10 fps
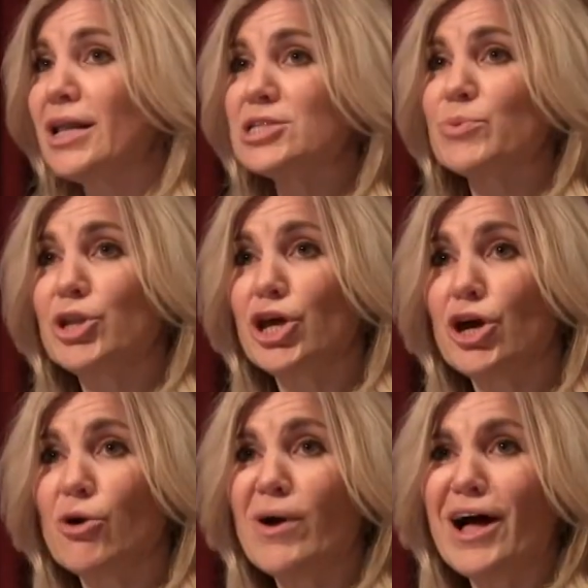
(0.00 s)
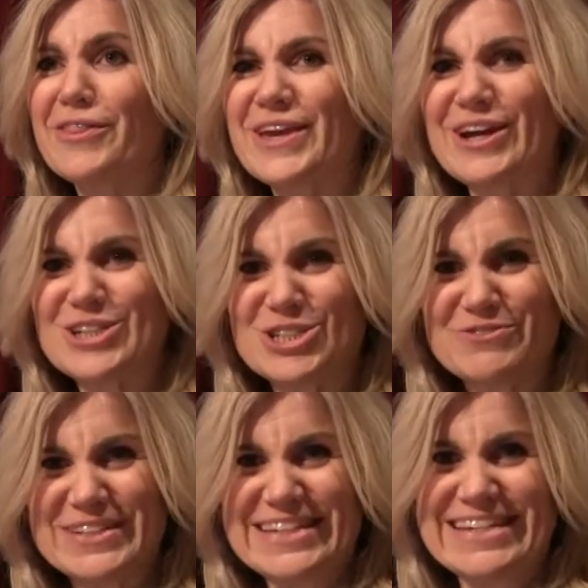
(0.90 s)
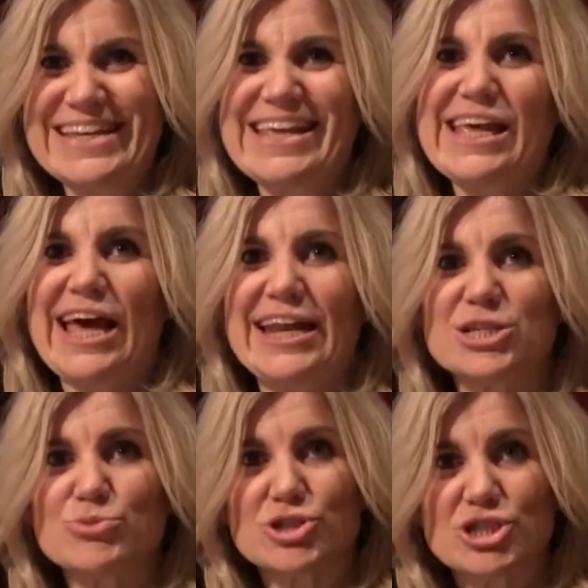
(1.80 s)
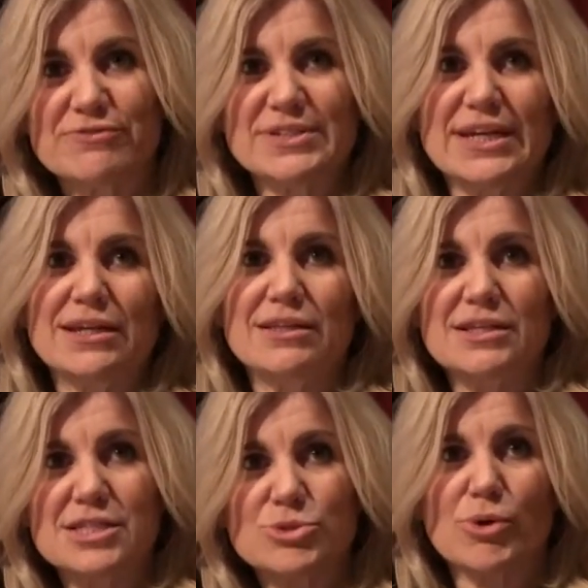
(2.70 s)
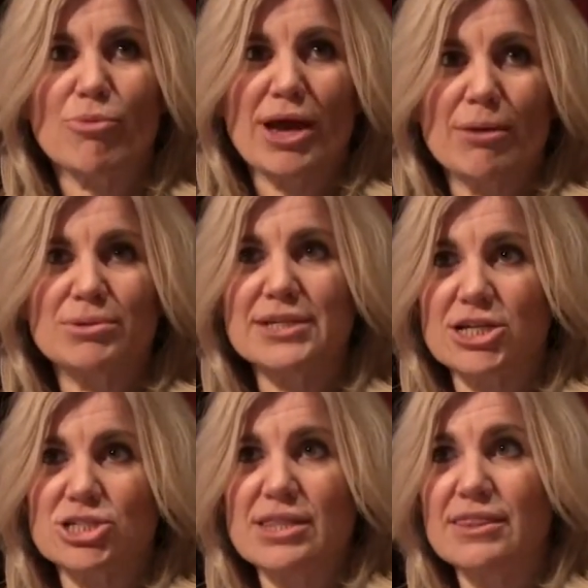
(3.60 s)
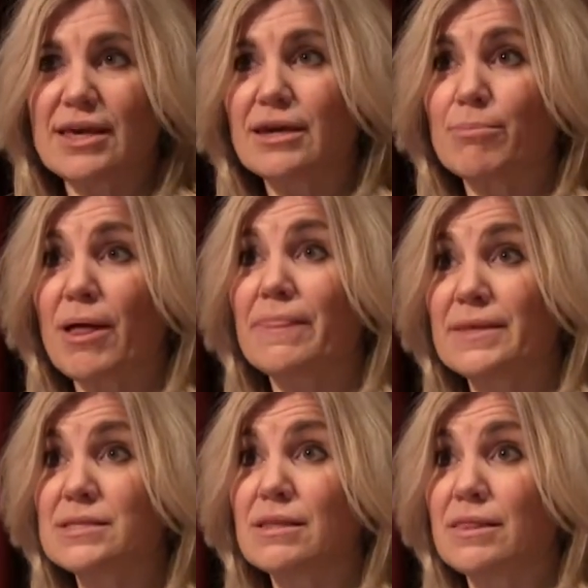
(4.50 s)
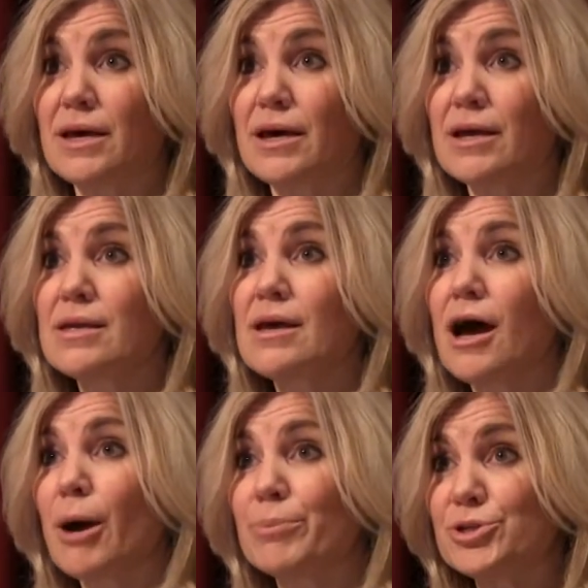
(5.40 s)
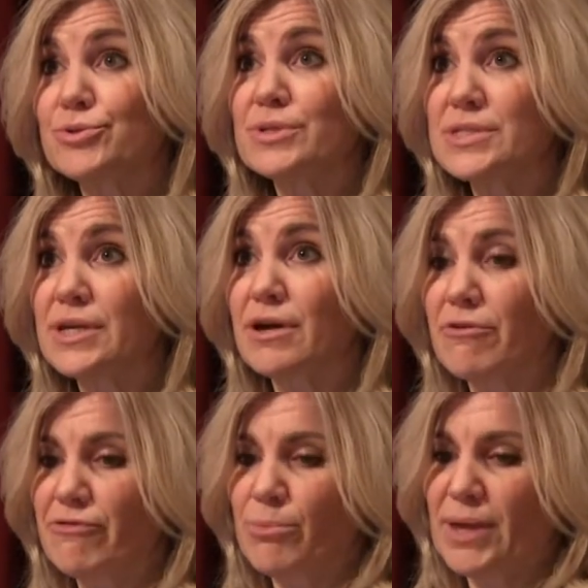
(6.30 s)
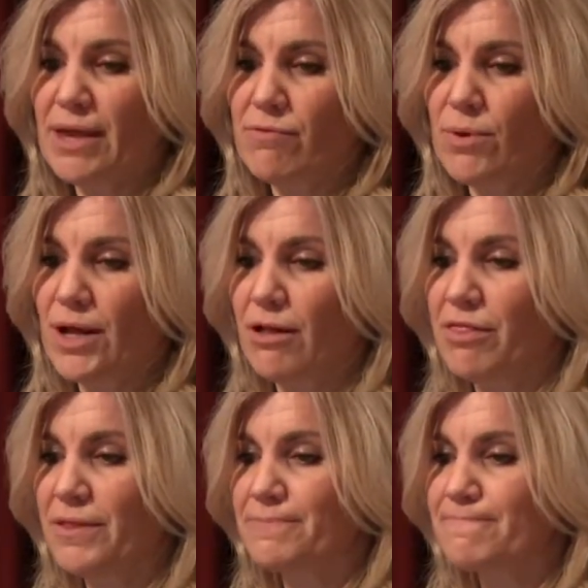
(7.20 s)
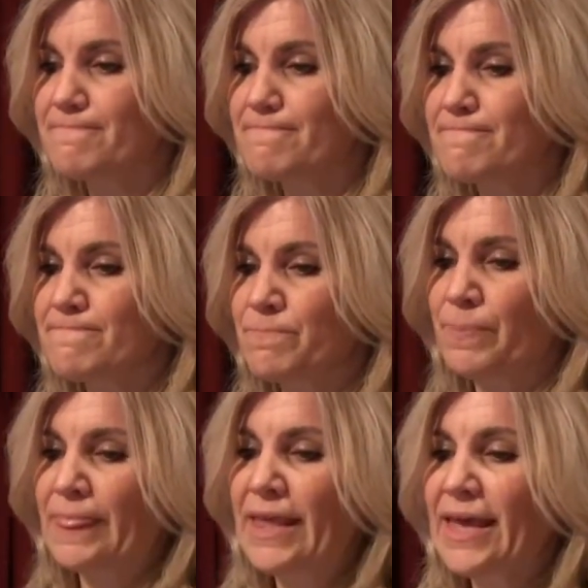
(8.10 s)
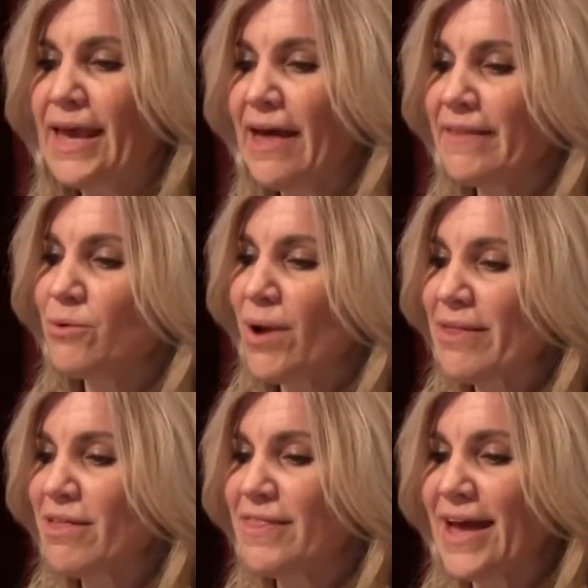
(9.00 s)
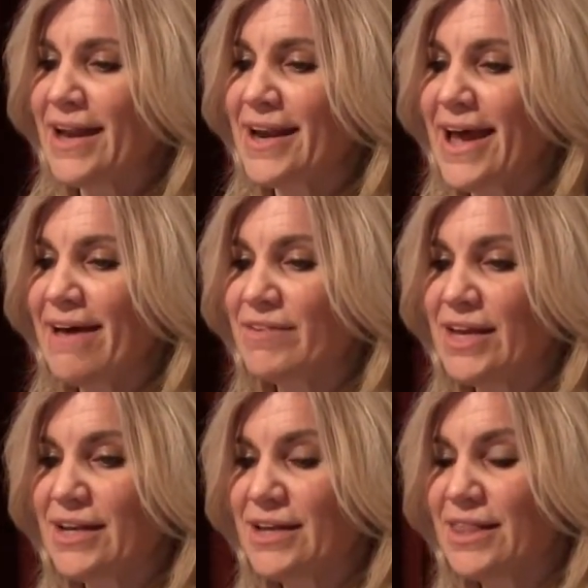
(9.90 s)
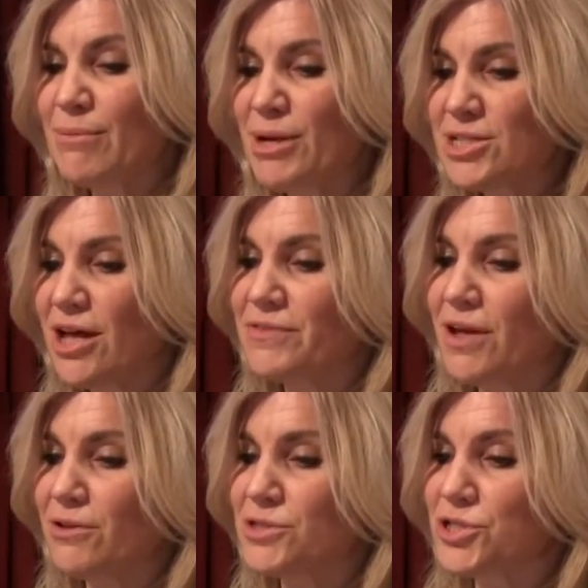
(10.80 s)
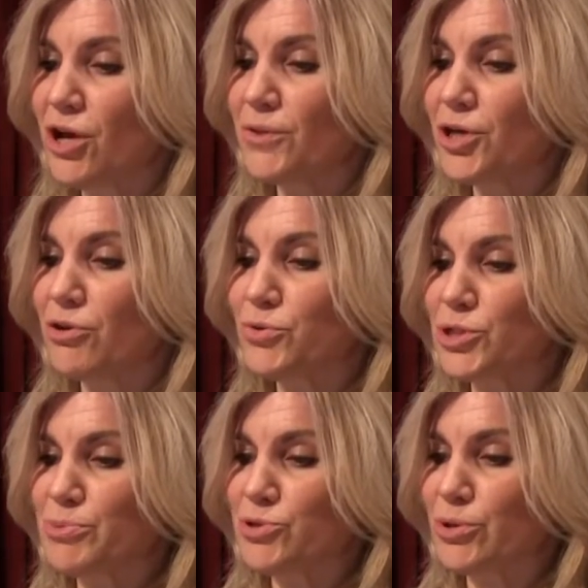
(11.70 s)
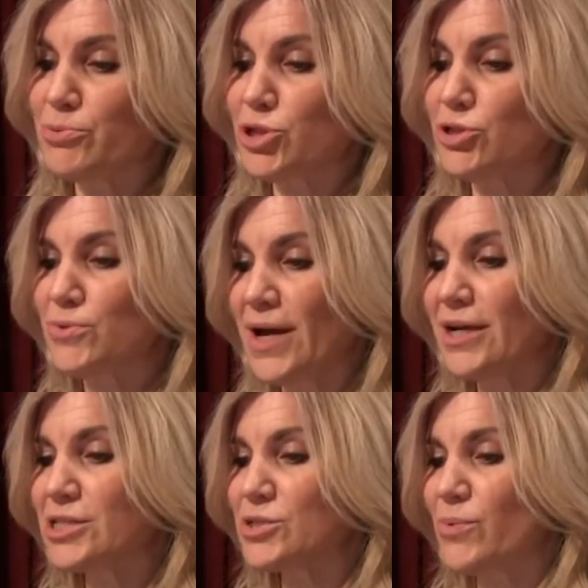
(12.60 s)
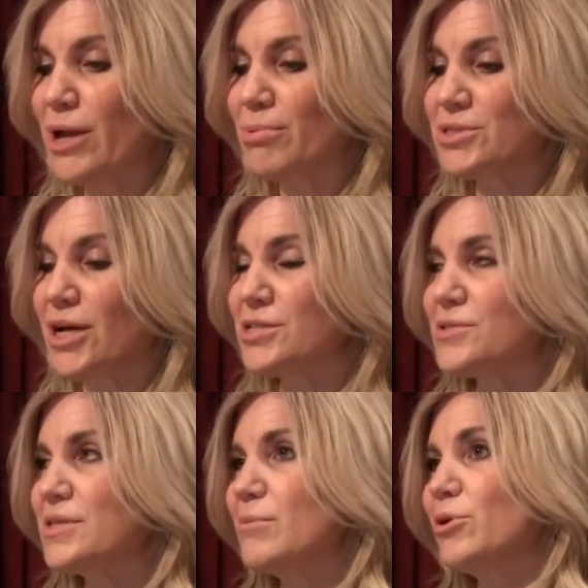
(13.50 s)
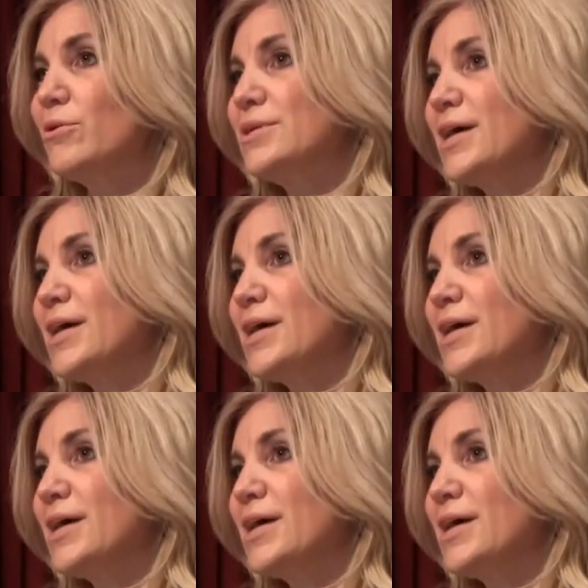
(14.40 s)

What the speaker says: As we know, healthcare is shifting, and as we're shifting, this is where we're able to actually think about the opportunities here for behavioral health. And then rather than having the mental health dollars only go towards prescription drugs, we're able to also see them go into